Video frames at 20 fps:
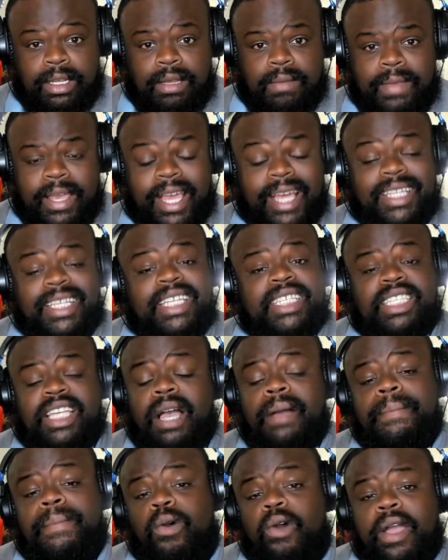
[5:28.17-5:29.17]
because at
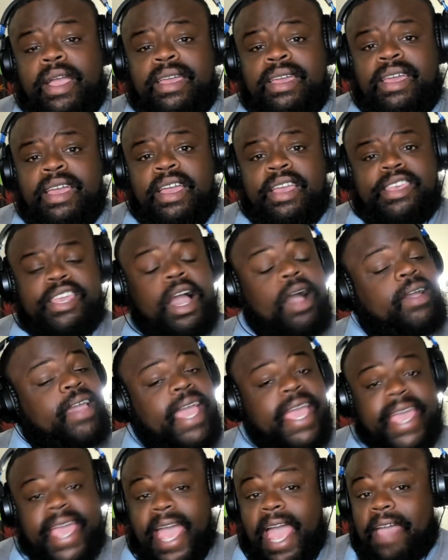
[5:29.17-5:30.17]
some point, y'all
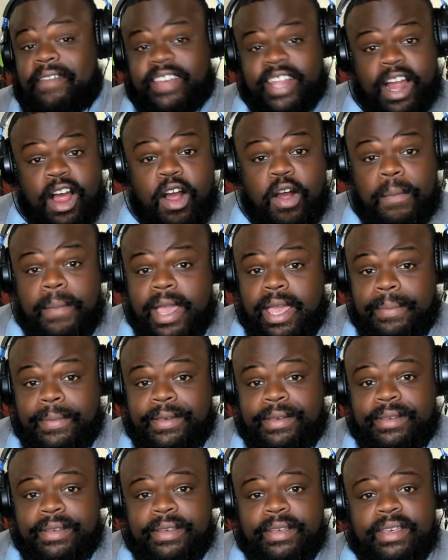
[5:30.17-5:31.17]
can't have it all,
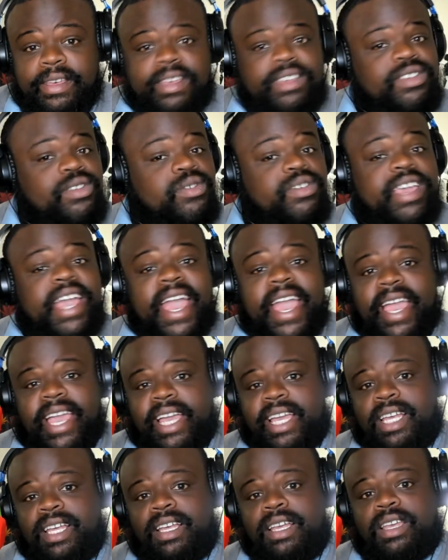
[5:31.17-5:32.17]
baby. You
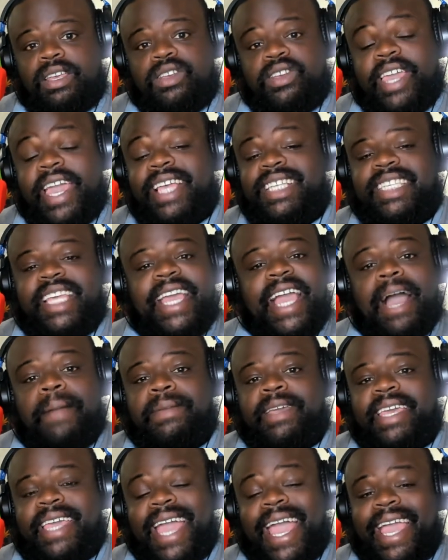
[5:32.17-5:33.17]
can't. You can't say I'm
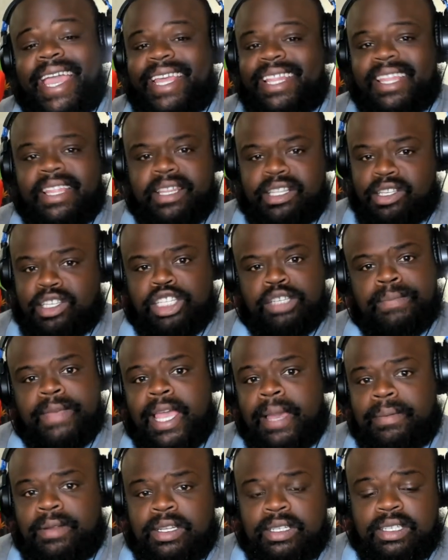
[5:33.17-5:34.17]
gay and then just
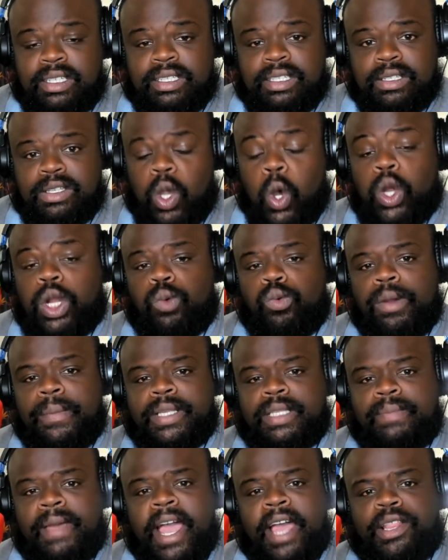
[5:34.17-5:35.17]
be able to just go in the
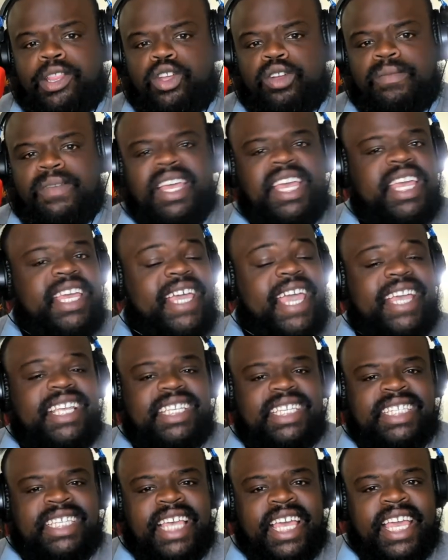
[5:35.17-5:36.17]
women's bathroom. You can't
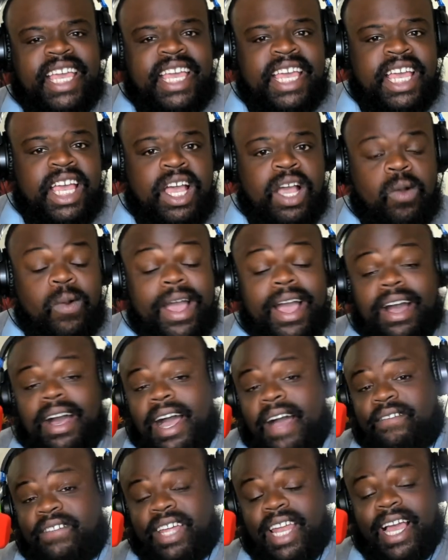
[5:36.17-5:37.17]
just say, well,
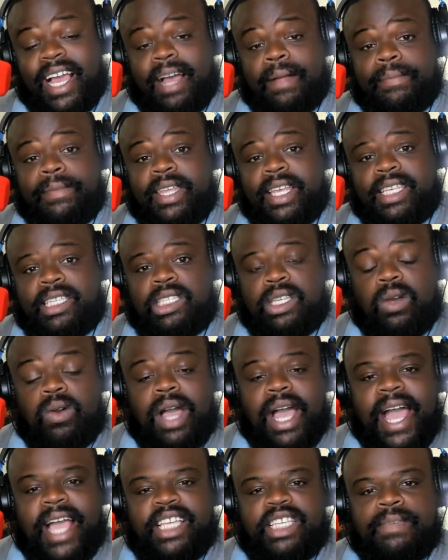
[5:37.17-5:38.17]
I feel like I'm this, so
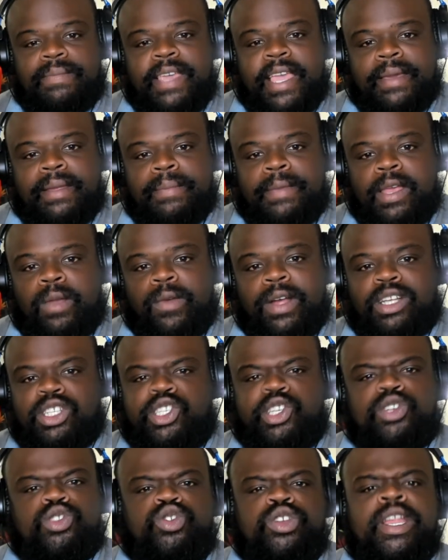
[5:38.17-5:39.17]
I should be able to be around
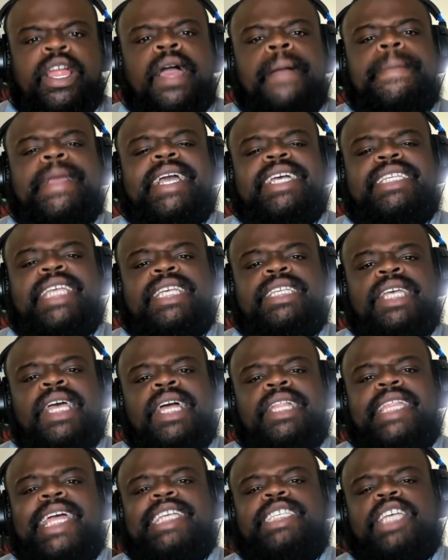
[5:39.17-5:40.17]
children. Because that's
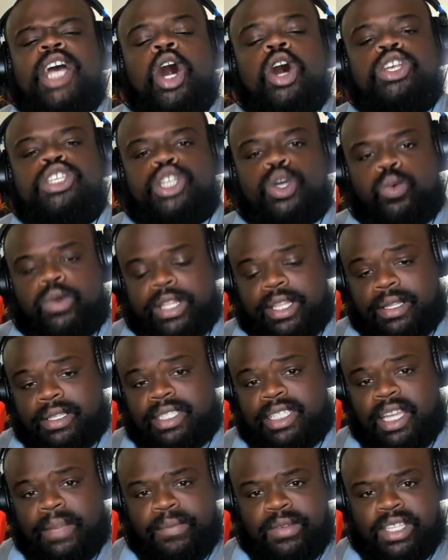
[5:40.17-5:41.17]
that's also where the
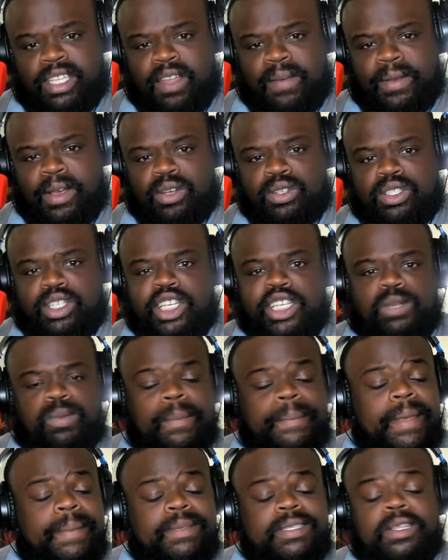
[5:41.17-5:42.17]
slippery slope goes. Because
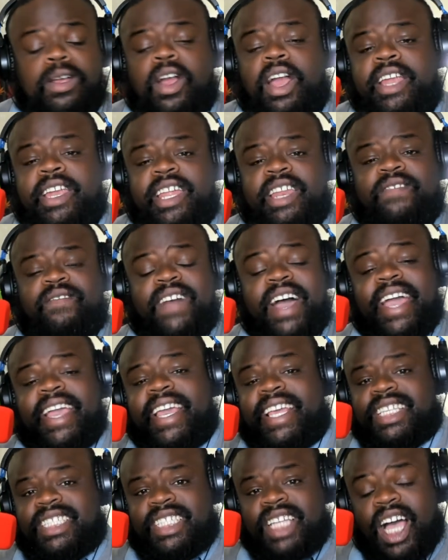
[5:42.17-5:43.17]
when people start identifying
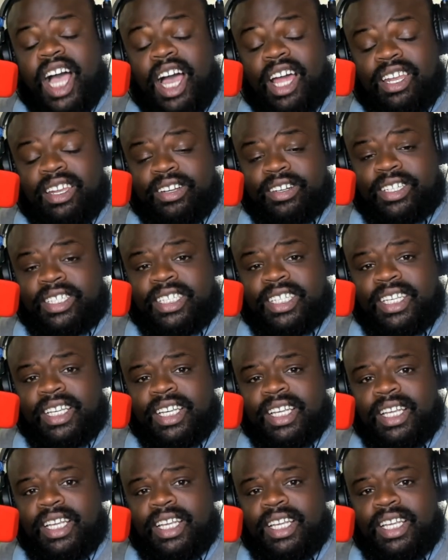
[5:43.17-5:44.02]
as toddlers